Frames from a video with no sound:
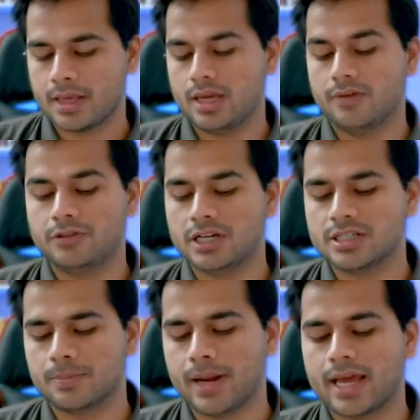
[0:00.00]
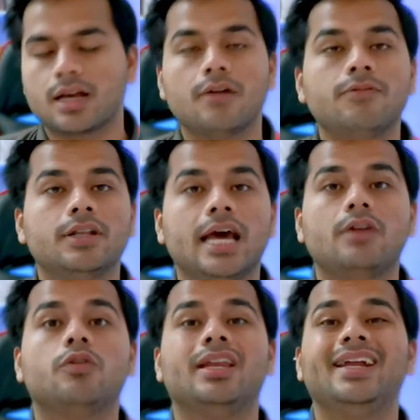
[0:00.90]
If there is a blank after
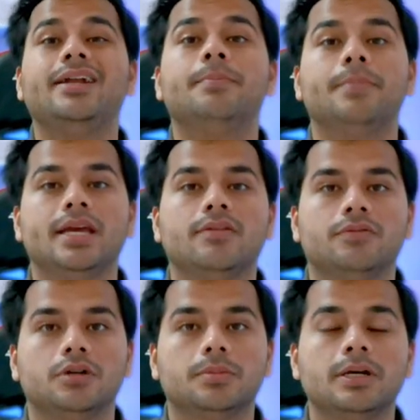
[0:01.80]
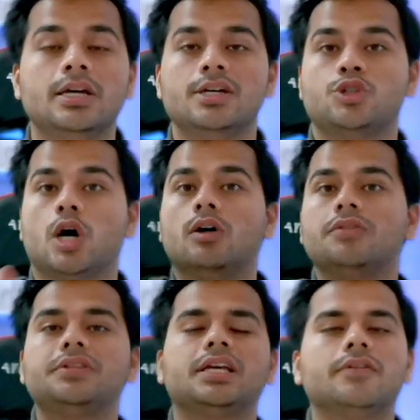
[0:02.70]
that, we need a main verb. So out
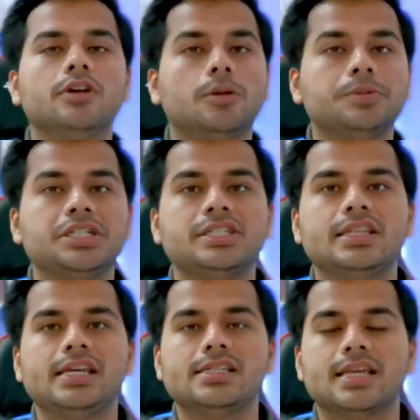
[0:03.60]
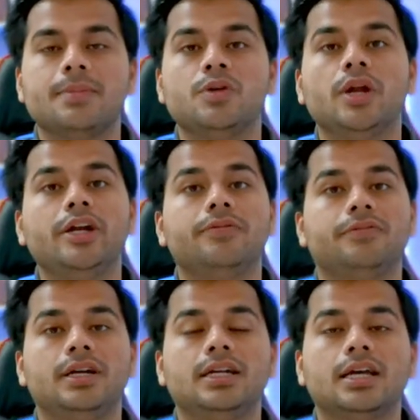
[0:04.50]
of the given options in the exam, you need to
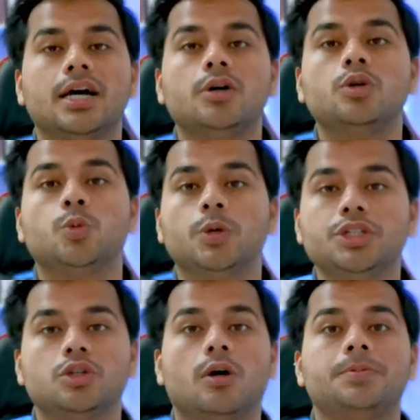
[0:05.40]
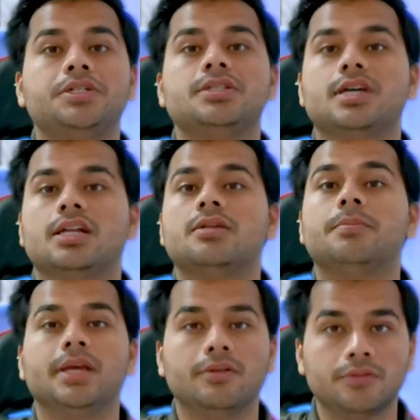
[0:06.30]
filter out which options are the
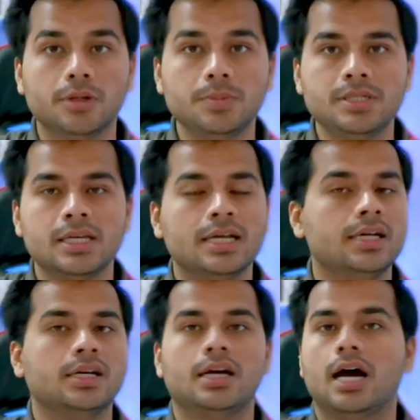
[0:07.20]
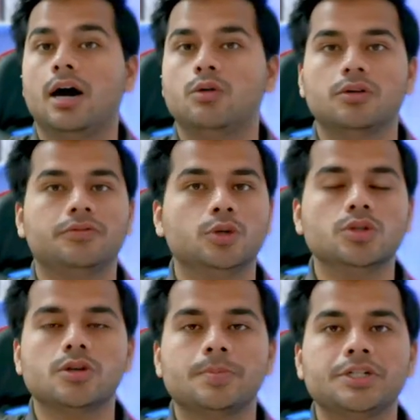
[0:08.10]
main verbs. Out of
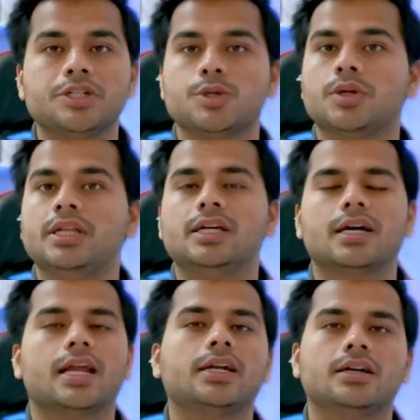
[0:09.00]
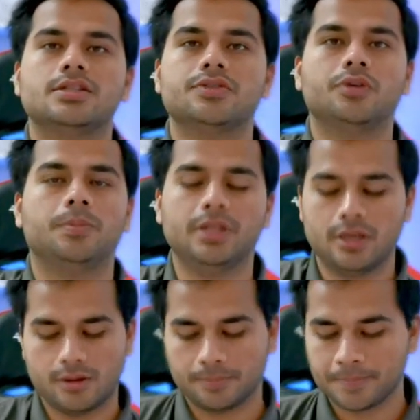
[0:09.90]
those options, only the correct answer would be
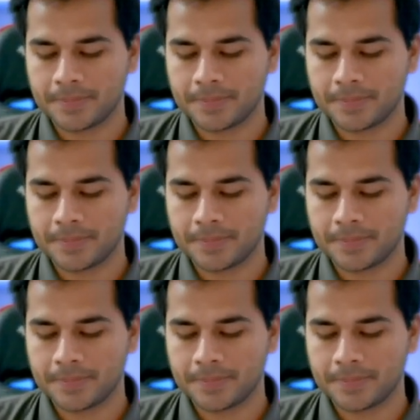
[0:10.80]
there.